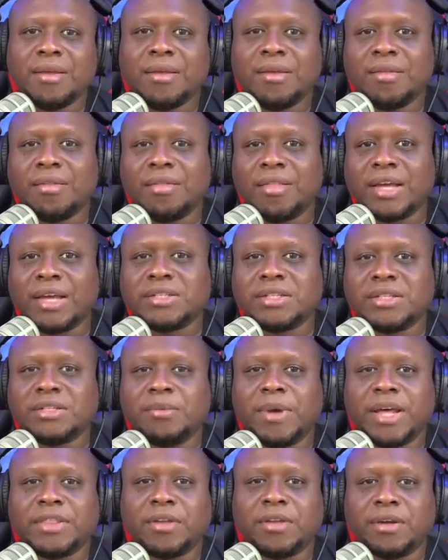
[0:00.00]
That's
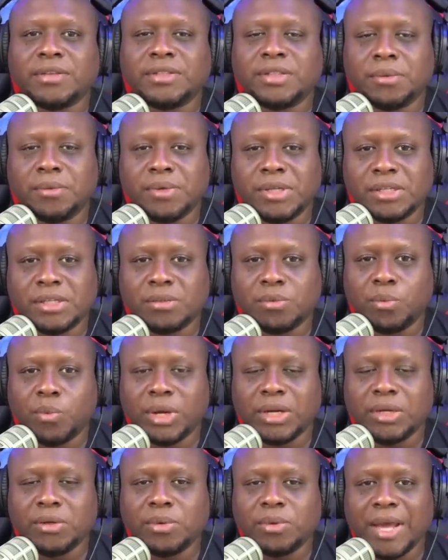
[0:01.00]
just my thoughts on this.
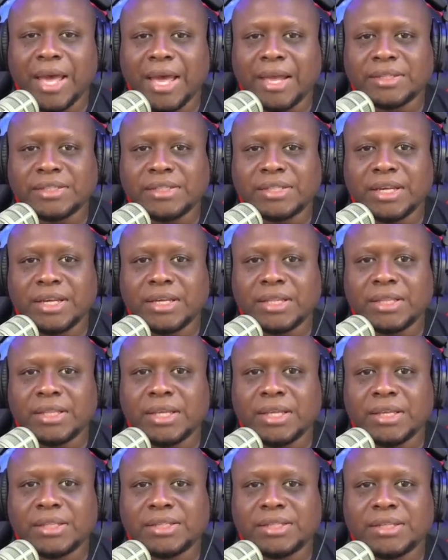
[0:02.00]
What do you guys think of
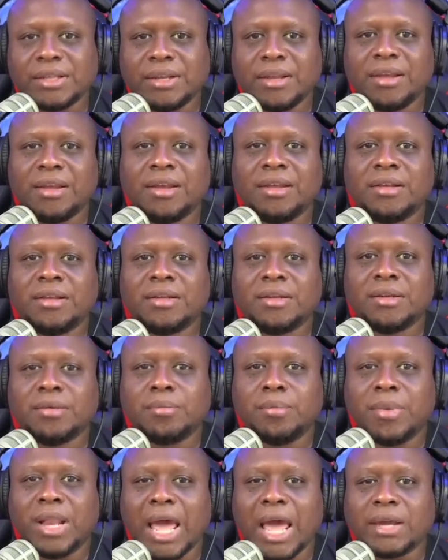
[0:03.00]
this?
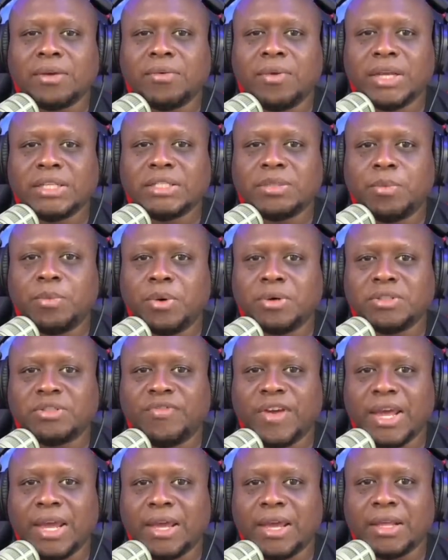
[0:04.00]
Black and white sports
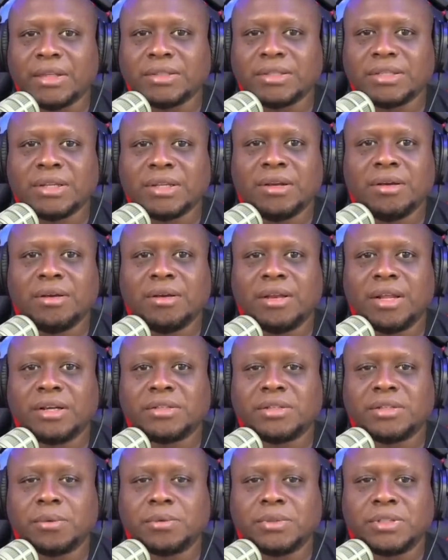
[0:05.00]
fans, let
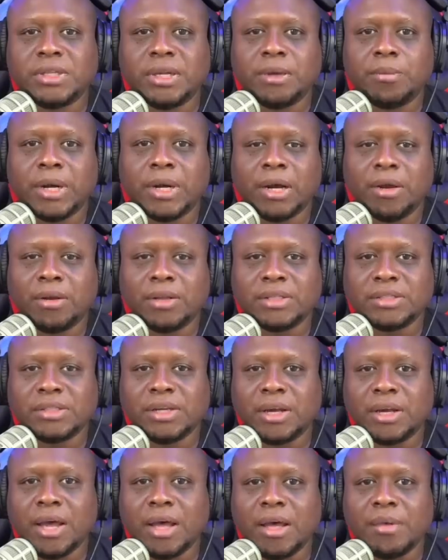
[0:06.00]
us know what you think about all this in
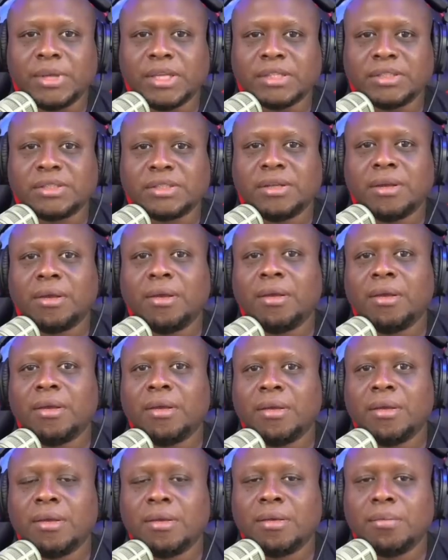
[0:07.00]
the comments.
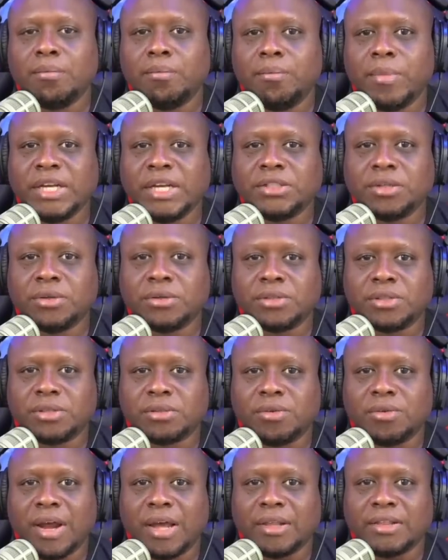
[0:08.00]
Make sure to
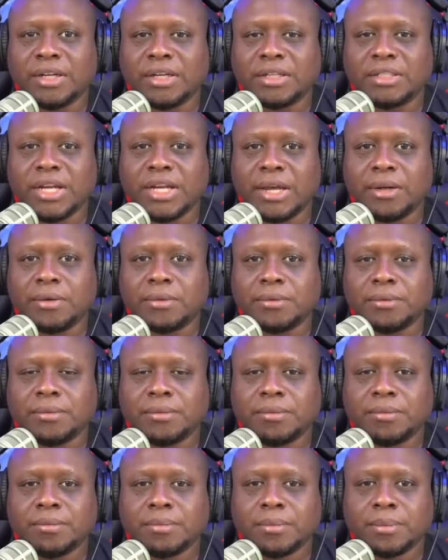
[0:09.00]
subscribe to the channel,
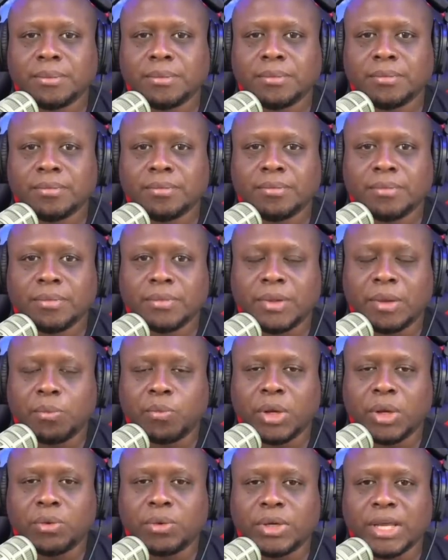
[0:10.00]
and
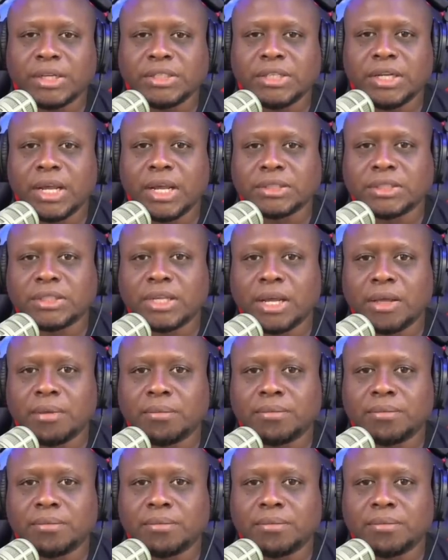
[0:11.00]
we'll catch you next time.